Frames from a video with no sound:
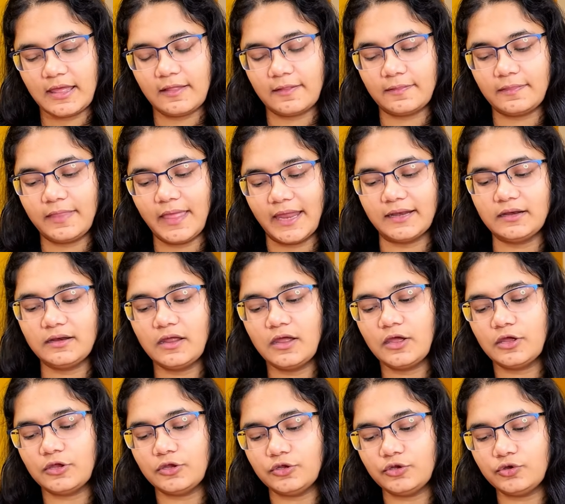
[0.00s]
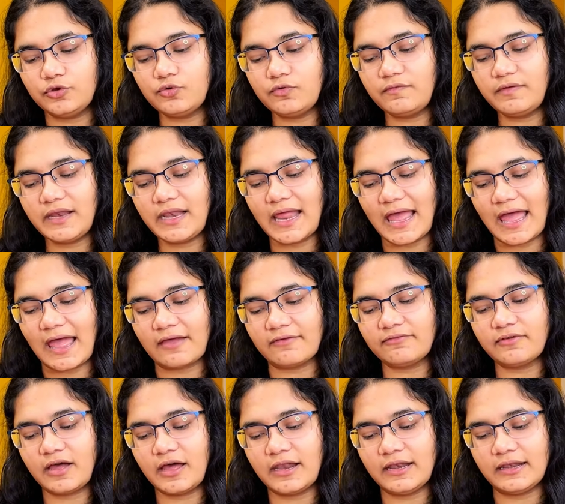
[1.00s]
then you will have
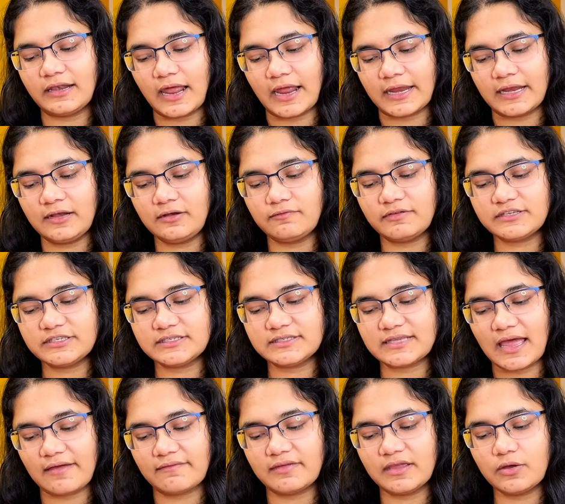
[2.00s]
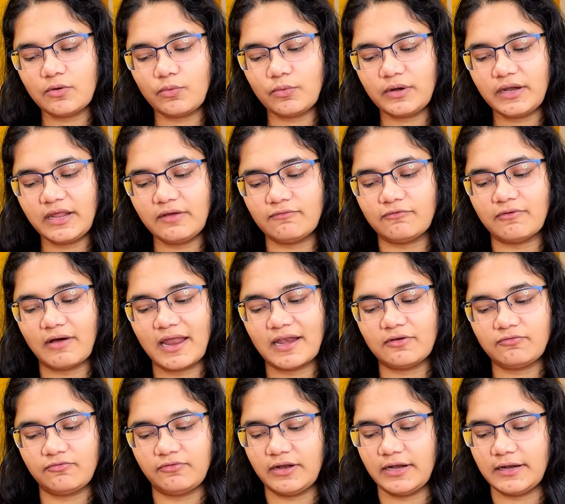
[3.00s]
a light which is having only one
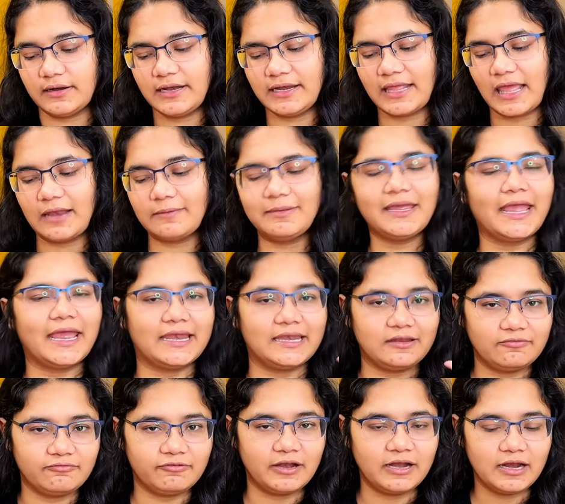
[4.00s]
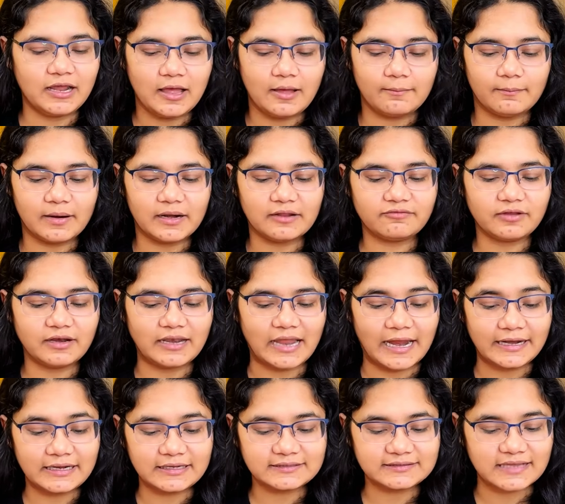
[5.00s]
field. It can be any field, but if a
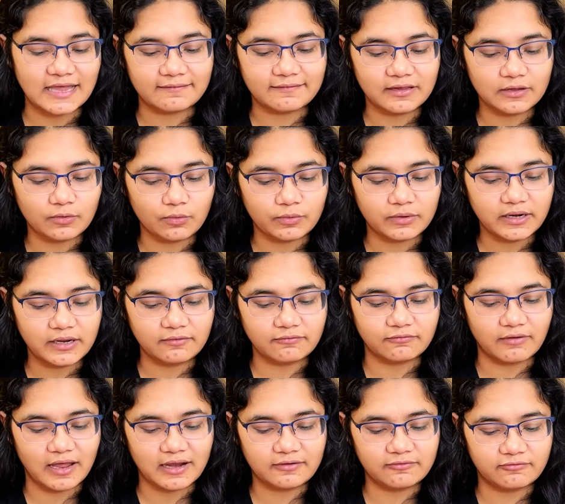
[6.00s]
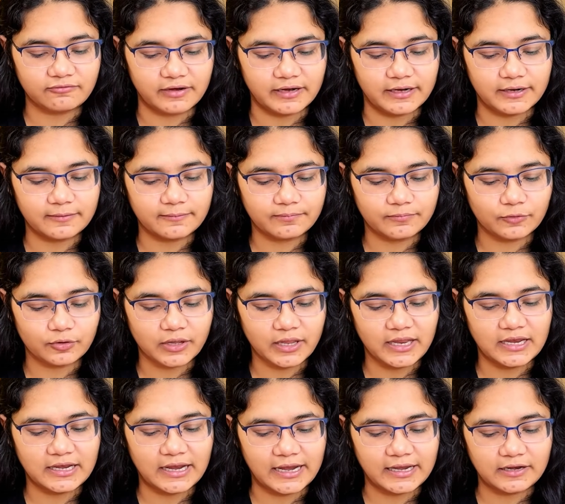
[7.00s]
light is having only one field, okay,
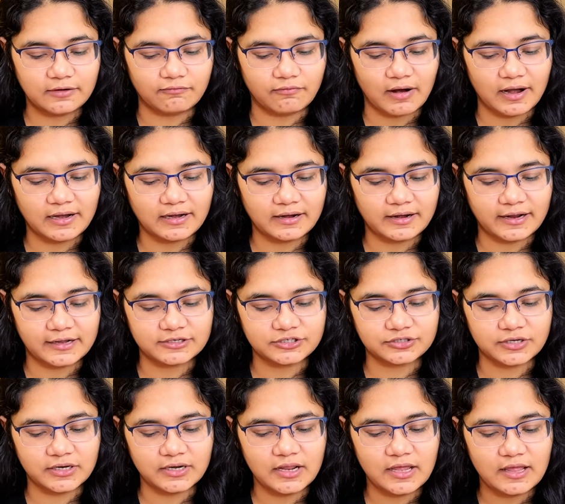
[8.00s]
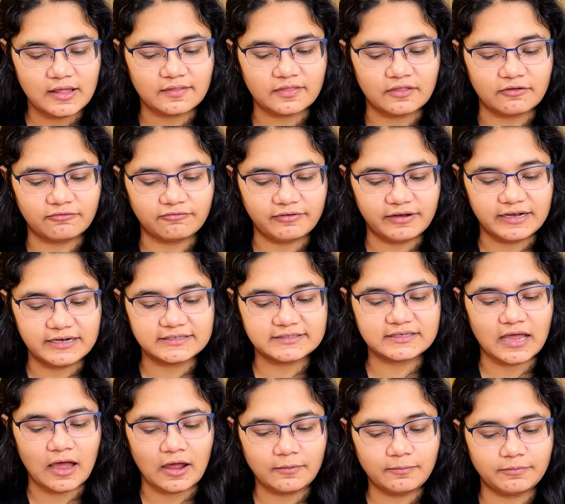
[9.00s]
in any one direction the fields
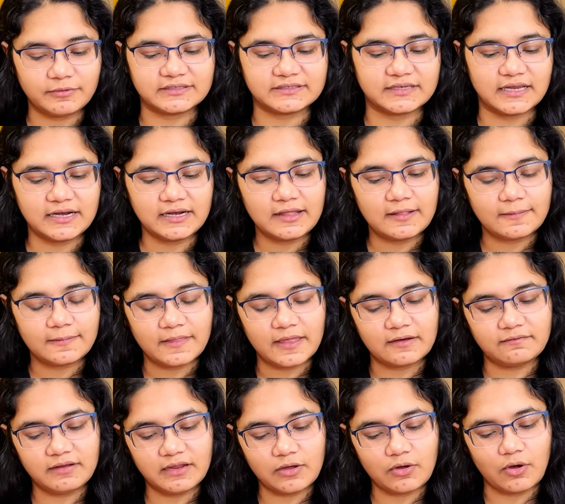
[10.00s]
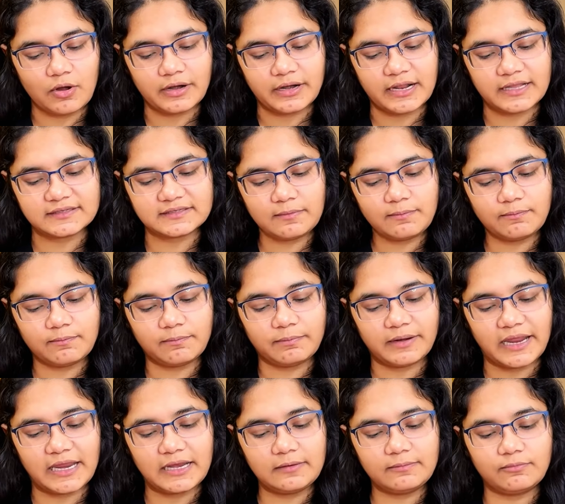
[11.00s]
are present, then we call it as a
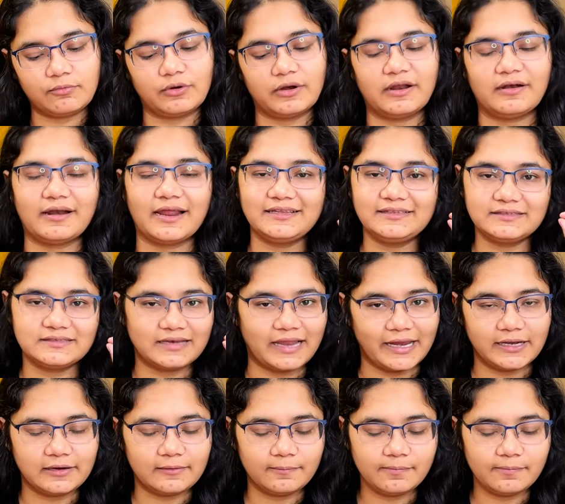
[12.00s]
plain polarized light.